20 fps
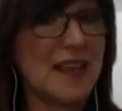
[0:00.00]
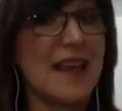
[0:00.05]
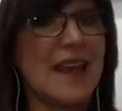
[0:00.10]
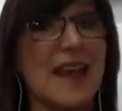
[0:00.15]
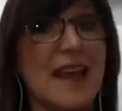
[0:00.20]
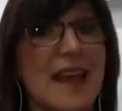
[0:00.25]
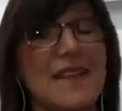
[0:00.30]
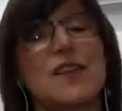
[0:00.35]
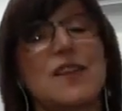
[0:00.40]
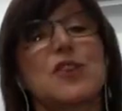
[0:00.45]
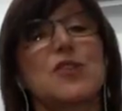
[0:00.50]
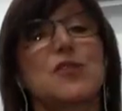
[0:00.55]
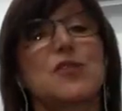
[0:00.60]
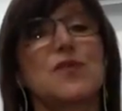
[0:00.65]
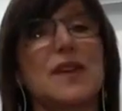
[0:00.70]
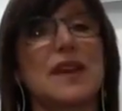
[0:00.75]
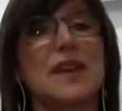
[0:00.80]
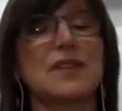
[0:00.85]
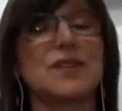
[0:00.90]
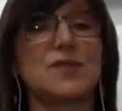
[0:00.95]
And then you
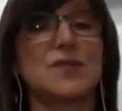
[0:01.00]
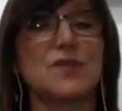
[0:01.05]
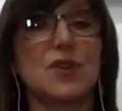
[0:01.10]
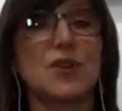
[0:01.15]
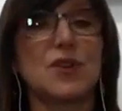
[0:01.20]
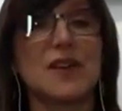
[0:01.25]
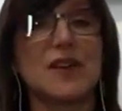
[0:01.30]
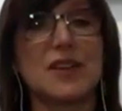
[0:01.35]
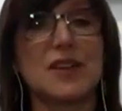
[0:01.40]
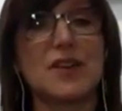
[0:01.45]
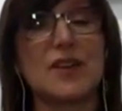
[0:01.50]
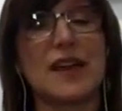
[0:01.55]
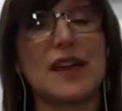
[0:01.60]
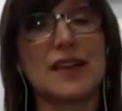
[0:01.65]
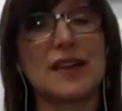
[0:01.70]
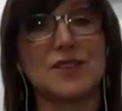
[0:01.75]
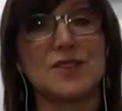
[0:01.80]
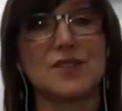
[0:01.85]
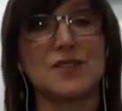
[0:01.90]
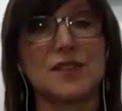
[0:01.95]
fast forward and you
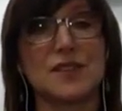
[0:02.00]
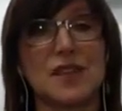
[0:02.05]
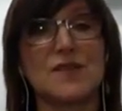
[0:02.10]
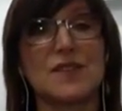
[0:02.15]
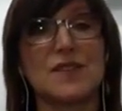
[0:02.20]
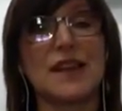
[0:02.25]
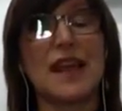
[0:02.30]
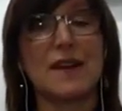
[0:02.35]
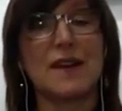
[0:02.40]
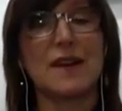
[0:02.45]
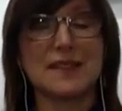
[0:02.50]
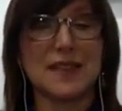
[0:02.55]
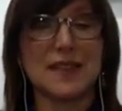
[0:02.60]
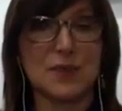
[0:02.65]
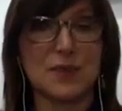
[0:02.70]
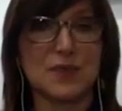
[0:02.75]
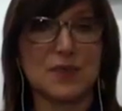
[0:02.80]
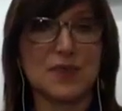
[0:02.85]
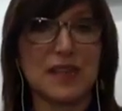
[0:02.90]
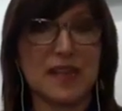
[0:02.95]
ask yourself, and how is
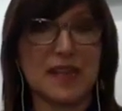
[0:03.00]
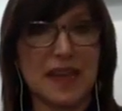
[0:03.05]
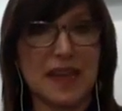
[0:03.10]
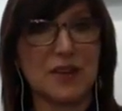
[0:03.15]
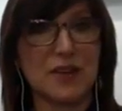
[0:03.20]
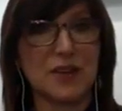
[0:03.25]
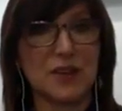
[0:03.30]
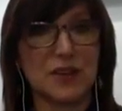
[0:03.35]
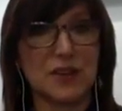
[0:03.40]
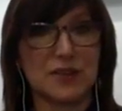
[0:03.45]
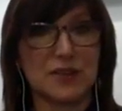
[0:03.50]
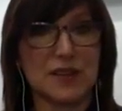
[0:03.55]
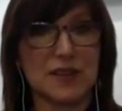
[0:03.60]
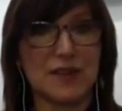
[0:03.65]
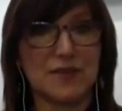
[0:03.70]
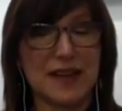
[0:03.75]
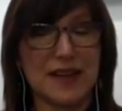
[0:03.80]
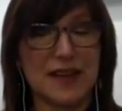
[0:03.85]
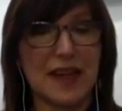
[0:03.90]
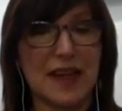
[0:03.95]
that playing out in your
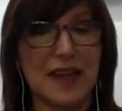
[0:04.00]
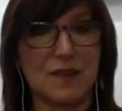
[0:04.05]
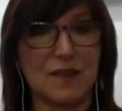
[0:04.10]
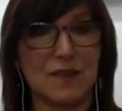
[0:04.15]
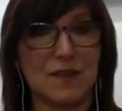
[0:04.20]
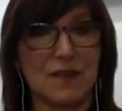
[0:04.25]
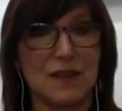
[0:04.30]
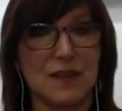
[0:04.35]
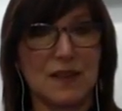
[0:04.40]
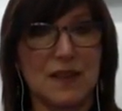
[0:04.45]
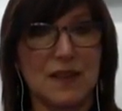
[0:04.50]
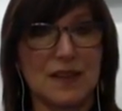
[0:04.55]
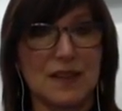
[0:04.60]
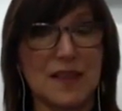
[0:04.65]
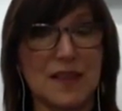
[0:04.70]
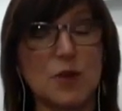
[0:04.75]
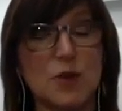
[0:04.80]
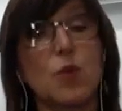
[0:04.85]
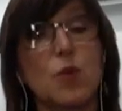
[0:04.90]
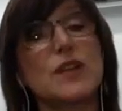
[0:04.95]
life now?
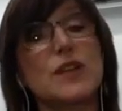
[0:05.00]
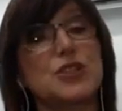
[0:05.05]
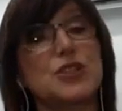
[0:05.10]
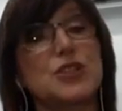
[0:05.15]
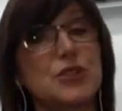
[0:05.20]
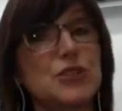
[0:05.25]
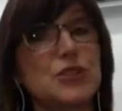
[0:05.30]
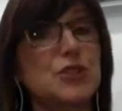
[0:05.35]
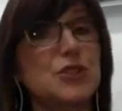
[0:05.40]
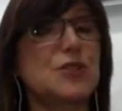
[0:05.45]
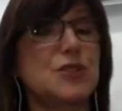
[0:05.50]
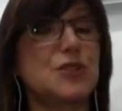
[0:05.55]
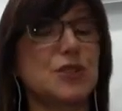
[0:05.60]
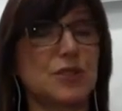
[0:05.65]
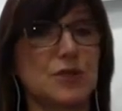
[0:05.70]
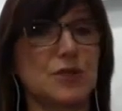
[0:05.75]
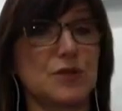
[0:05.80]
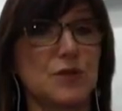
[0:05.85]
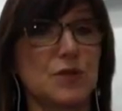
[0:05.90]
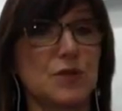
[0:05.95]
Like, what do you
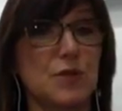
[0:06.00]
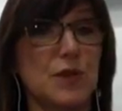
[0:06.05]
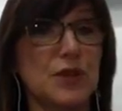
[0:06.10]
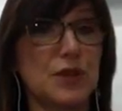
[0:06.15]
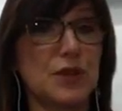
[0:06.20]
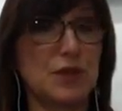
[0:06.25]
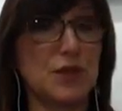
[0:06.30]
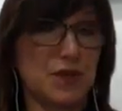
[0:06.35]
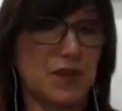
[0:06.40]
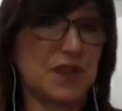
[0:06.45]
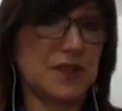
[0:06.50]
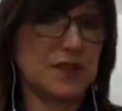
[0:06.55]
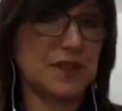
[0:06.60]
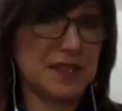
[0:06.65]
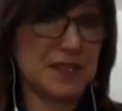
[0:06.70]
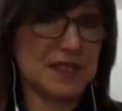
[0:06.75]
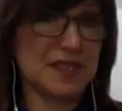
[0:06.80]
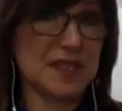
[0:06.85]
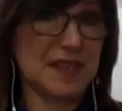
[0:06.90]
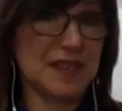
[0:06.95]
do when you fear
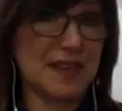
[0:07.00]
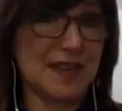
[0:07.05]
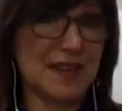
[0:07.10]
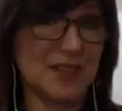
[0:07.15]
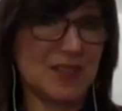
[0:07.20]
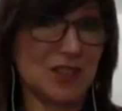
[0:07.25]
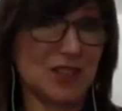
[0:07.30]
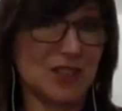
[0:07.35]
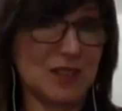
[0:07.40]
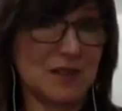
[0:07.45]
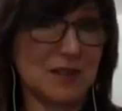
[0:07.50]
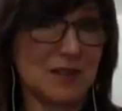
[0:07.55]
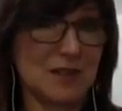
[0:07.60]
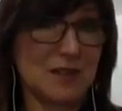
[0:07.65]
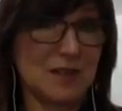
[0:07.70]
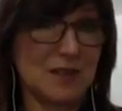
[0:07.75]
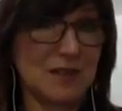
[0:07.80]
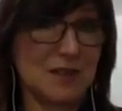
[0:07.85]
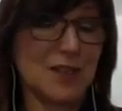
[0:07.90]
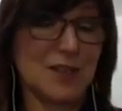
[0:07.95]
disconnection?
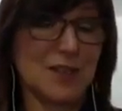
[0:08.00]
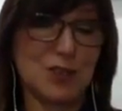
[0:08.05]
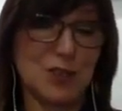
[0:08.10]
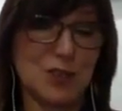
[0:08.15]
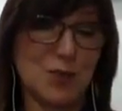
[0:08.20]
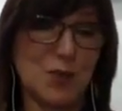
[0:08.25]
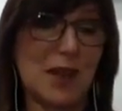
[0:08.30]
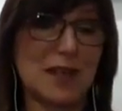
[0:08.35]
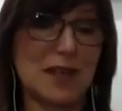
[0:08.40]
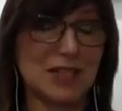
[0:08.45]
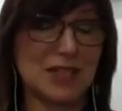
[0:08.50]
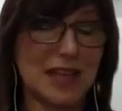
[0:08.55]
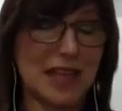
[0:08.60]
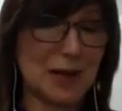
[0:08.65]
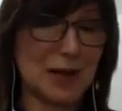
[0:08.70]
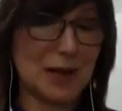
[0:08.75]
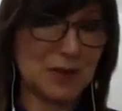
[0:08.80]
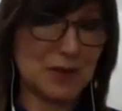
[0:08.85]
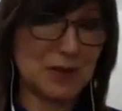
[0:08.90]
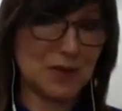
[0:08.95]
Because you watch it
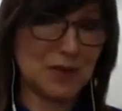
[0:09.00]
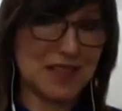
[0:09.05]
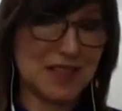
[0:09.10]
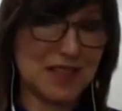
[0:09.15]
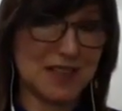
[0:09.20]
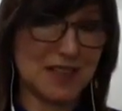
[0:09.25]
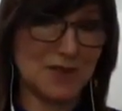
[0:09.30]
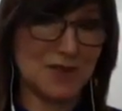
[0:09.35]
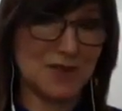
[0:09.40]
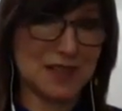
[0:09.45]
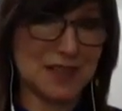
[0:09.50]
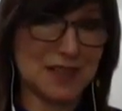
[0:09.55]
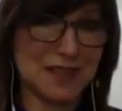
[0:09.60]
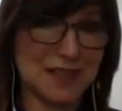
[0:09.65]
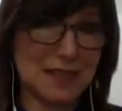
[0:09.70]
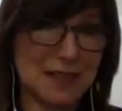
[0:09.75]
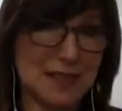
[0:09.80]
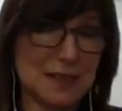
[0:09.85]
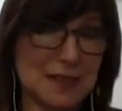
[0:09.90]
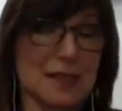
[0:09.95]
happen with the infant.
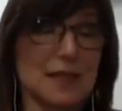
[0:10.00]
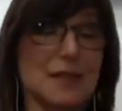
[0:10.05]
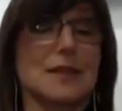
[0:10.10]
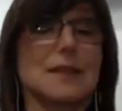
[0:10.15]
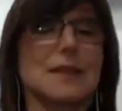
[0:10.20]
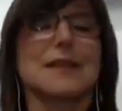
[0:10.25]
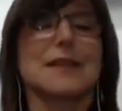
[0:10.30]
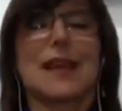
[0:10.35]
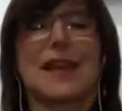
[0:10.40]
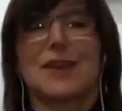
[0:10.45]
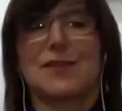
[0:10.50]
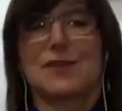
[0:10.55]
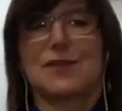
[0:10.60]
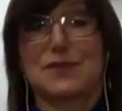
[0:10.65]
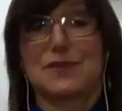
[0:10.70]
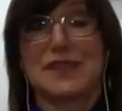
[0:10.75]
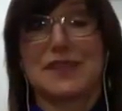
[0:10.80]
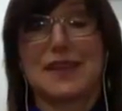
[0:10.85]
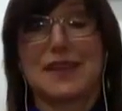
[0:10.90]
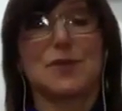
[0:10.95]
And it's kind of
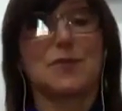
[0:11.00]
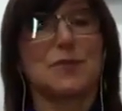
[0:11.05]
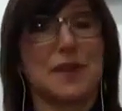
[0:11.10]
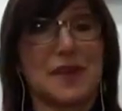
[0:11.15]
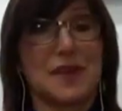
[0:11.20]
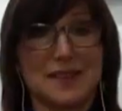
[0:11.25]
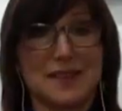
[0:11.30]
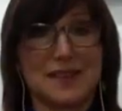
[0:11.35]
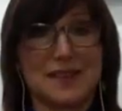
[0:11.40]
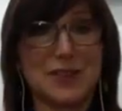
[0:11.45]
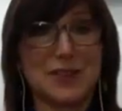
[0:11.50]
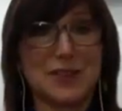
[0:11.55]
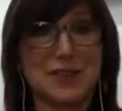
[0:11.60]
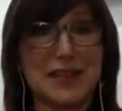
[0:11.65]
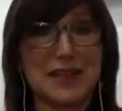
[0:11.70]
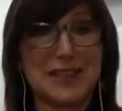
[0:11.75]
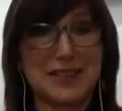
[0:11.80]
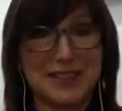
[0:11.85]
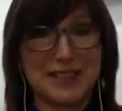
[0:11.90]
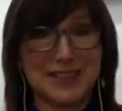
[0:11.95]
upsetting, but it's not
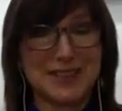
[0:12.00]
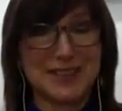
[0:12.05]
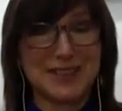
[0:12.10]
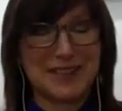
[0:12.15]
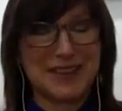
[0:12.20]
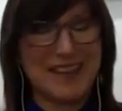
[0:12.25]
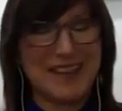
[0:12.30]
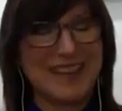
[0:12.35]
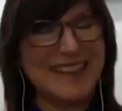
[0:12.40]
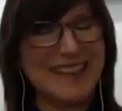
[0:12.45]
tragic. It's okay.